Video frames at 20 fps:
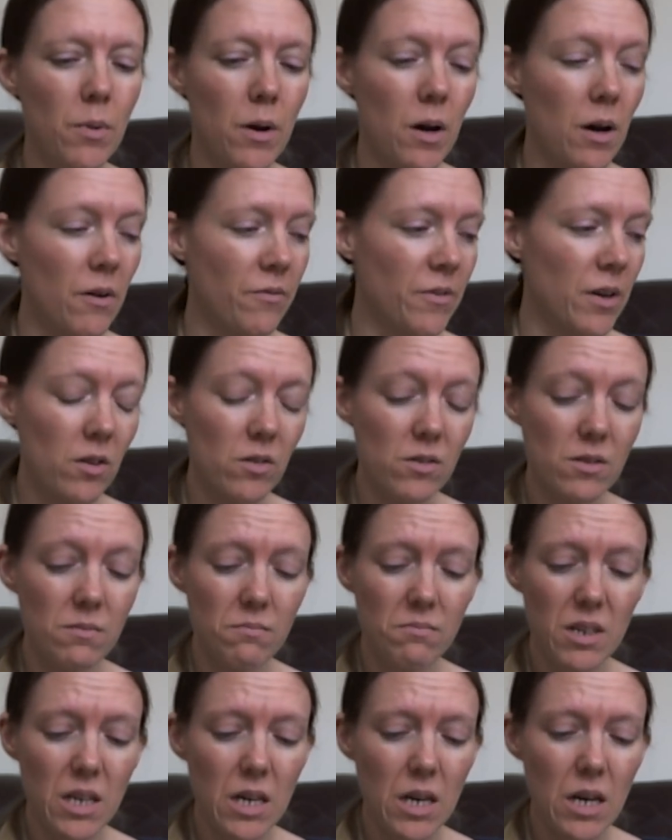but I
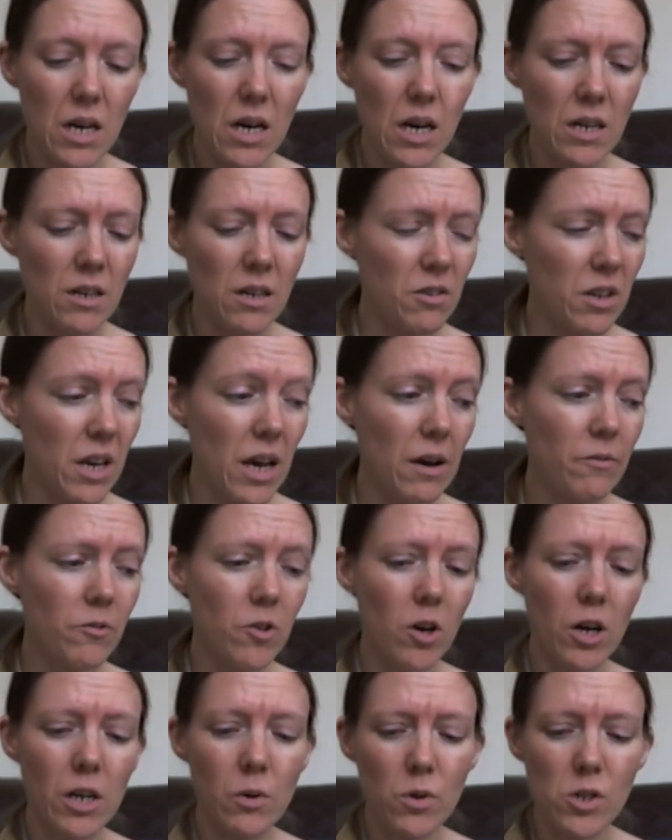don't think I've
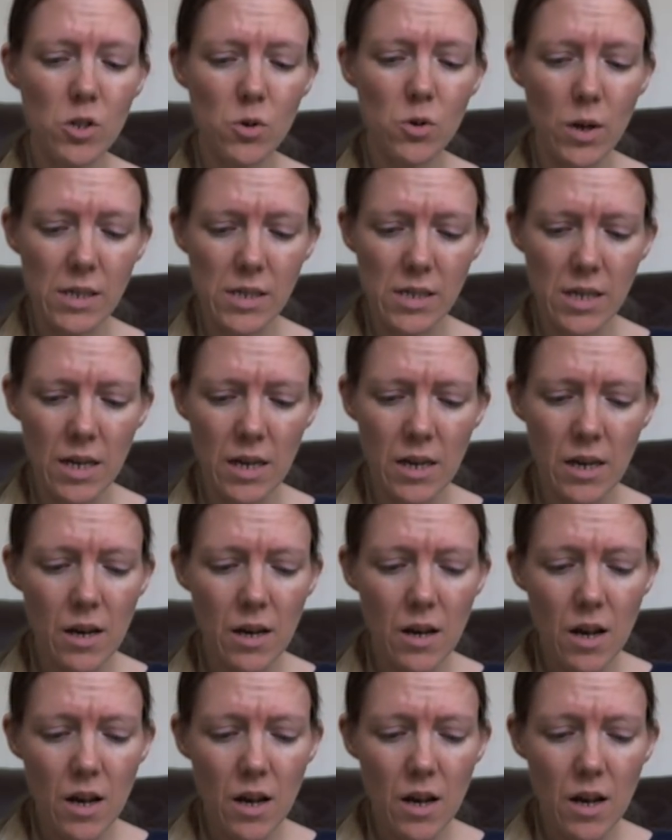got any with 20.